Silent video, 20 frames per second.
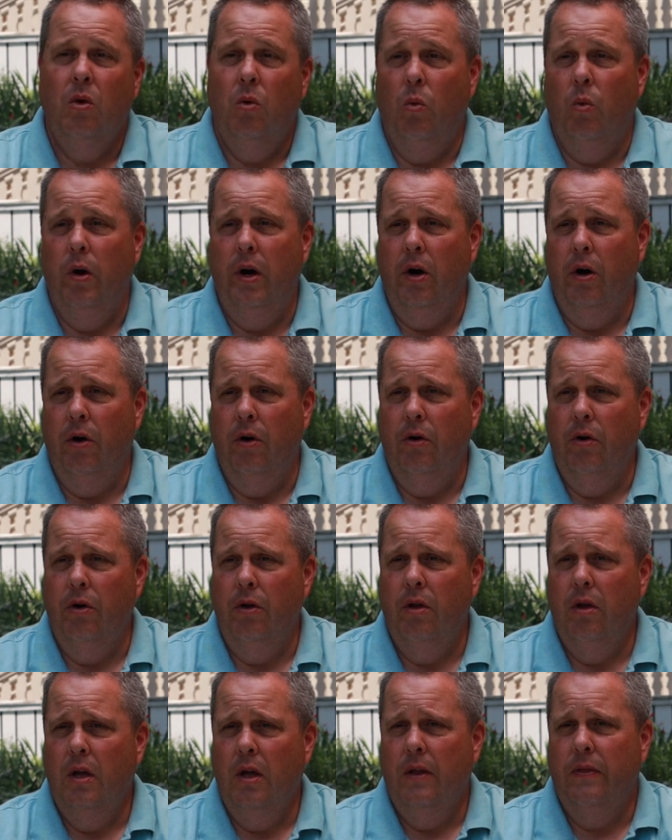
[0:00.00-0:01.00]
where
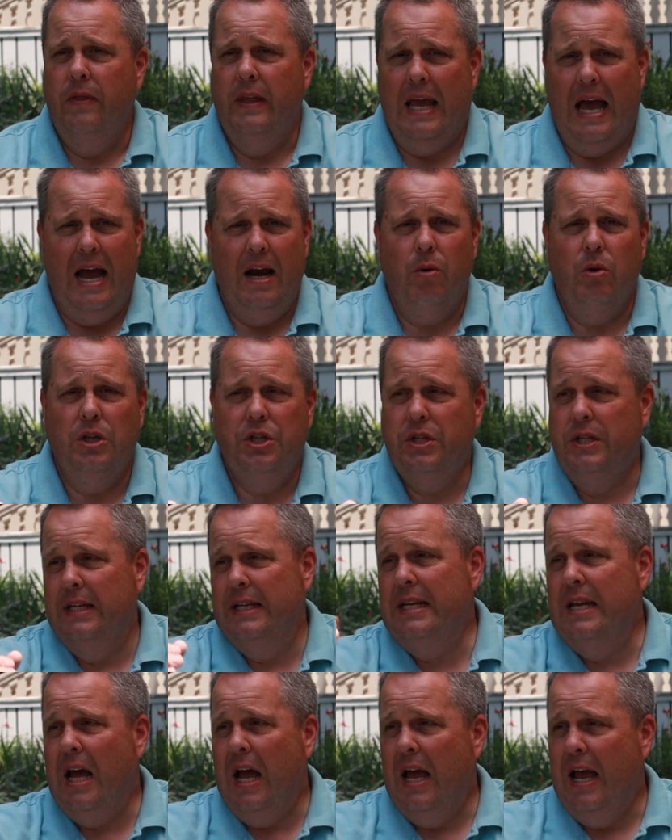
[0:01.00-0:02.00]
the Irish
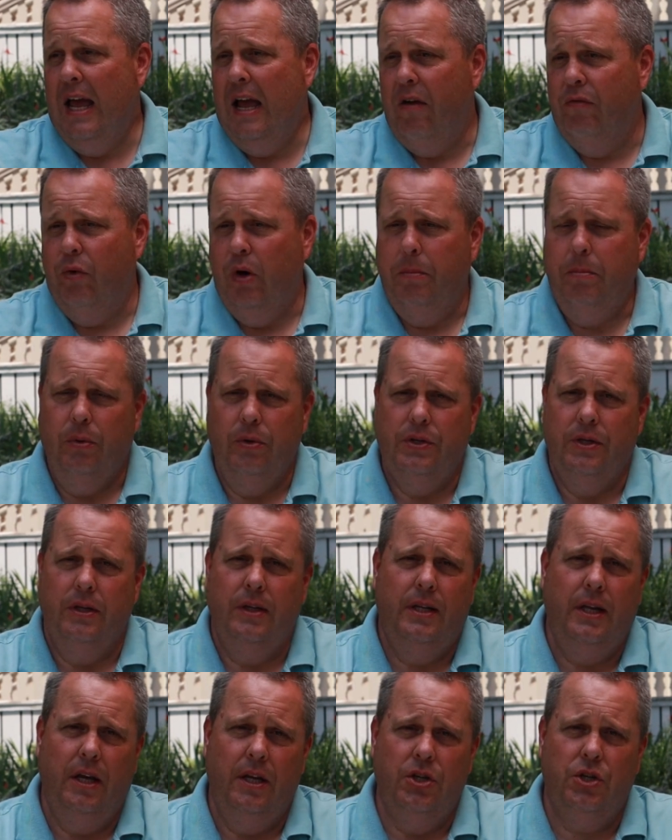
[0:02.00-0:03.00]
did not have
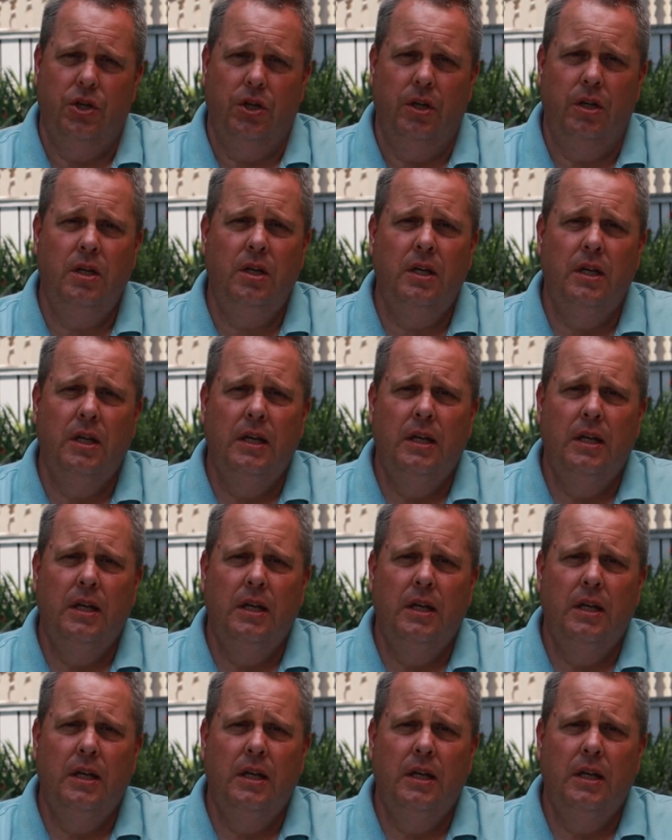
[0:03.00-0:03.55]
representation